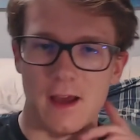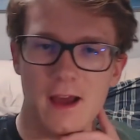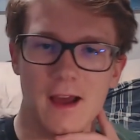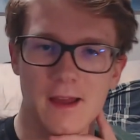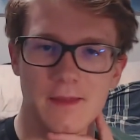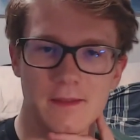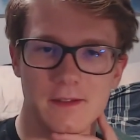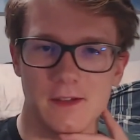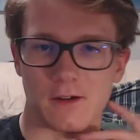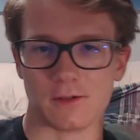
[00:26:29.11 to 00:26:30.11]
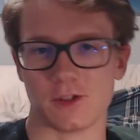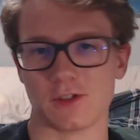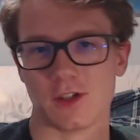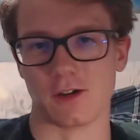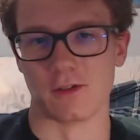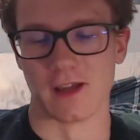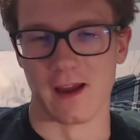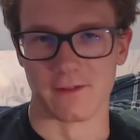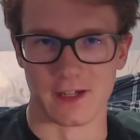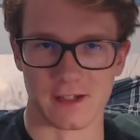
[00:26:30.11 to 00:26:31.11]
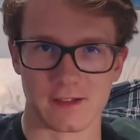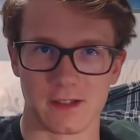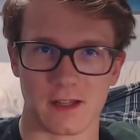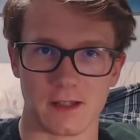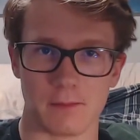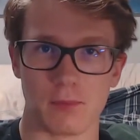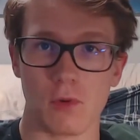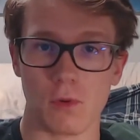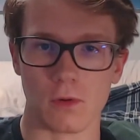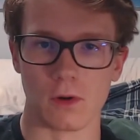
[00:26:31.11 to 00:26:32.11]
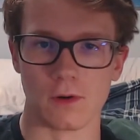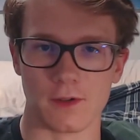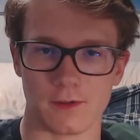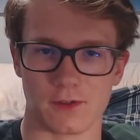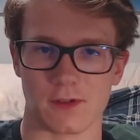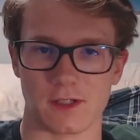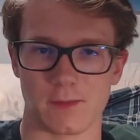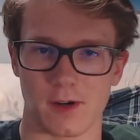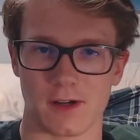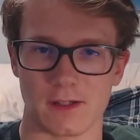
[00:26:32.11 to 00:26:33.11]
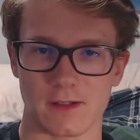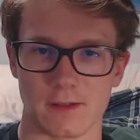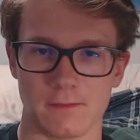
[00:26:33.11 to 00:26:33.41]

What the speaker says: and just generally having a slightly poorer user experience.